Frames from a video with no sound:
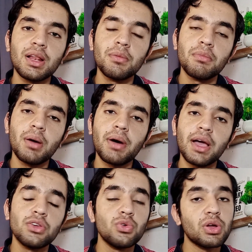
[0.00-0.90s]
Till bye
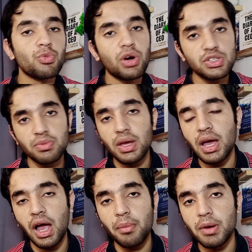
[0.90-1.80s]
bye. You can watch
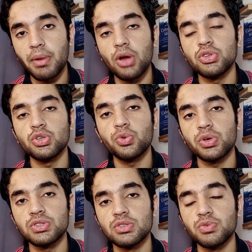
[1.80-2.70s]
my IMAT
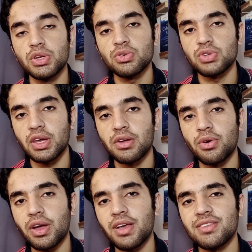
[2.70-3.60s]
biology question videos
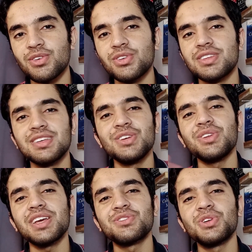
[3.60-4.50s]
here. Okay, so
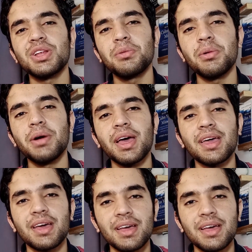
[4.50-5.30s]
see you in next video. Till bye bye.